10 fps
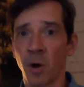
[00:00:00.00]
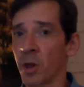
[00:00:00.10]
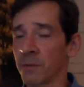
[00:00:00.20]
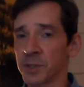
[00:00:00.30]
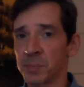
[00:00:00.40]

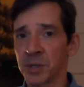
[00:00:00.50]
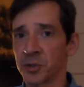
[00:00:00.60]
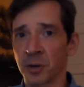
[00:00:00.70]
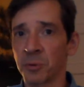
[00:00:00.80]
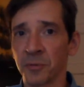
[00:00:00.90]
all of us being
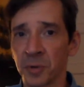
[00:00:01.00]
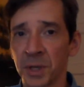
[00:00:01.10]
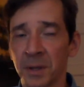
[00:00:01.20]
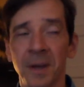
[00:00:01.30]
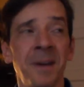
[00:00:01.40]

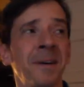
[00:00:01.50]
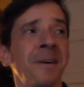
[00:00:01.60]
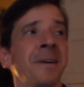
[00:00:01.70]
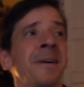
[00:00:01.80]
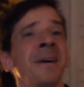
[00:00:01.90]
trouble-free
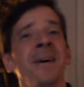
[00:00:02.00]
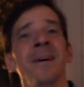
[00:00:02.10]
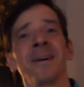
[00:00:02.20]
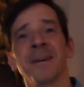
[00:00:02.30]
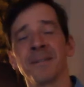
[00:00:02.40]

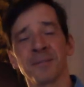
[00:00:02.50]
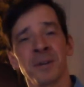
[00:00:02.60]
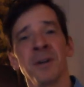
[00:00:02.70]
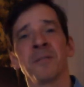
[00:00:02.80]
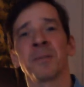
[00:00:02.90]

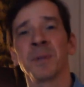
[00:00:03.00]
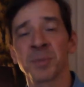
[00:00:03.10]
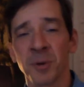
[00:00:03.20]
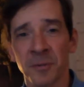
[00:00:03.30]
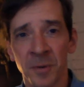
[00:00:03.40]
from this
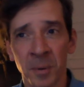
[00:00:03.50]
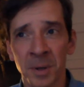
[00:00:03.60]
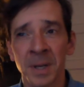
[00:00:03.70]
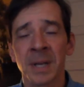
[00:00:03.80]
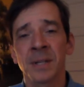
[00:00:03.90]
point
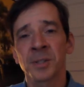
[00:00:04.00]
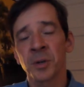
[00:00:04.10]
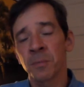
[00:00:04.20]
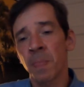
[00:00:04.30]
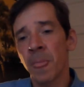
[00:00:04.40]
forward.
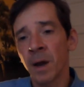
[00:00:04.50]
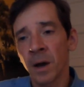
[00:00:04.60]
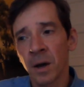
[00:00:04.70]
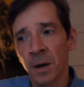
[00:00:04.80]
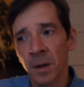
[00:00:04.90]
So
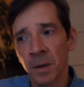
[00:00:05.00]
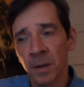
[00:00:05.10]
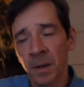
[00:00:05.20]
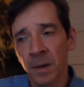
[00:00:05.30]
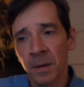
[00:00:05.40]

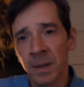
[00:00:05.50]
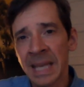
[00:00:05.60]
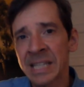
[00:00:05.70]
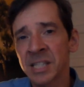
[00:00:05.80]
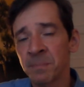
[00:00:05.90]

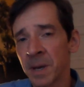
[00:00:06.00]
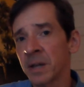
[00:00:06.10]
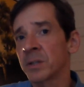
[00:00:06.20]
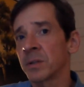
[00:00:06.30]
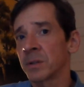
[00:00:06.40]

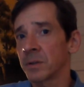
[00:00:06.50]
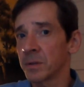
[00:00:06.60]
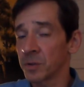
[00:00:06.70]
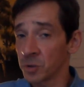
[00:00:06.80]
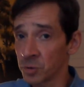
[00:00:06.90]
expect
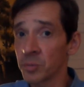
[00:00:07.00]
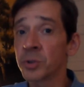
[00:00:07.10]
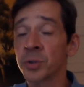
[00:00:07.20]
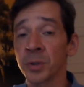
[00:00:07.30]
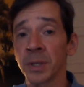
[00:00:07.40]

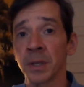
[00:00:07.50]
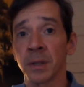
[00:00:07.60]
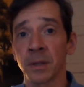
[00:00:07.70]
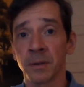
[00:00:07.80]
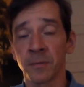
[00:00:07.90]
usually
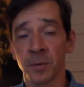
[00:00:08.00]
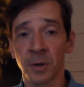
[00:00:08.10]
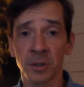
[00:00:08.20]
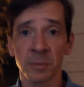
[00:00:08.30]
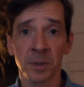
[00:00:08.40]
for
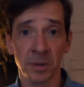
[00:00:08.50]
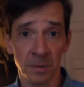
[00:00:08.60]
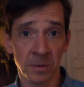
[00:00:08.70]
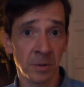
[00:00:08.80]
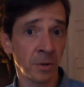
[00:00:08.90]
there to be
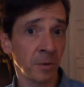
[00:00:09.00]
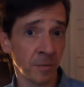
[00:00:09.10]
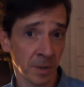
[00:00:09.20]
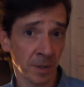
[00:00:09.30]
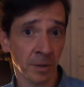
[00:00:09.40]
2
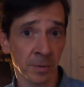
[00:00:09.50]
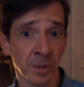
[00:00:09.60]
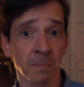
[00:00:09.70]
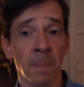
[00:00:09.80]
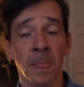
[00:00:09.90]

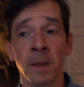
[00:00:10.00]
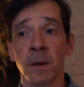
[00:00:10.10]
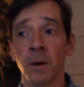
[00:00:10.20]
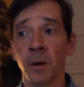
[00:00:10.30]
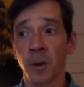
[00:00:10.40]
videos.
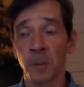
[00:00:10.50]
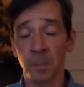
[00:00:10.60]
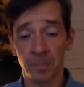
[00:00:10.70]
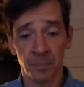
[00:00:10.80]
The